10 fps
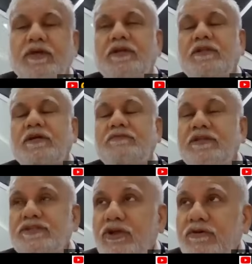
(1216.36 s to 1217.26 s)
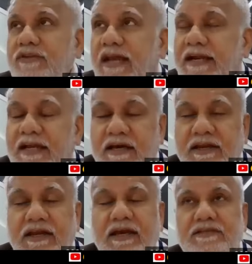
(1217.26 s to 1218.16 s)
The definition of sliding
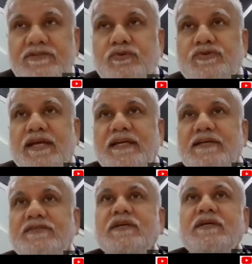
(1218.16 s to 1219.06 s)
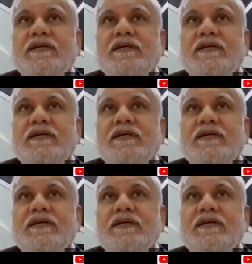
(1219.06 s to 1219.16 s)
hernia, as you said, is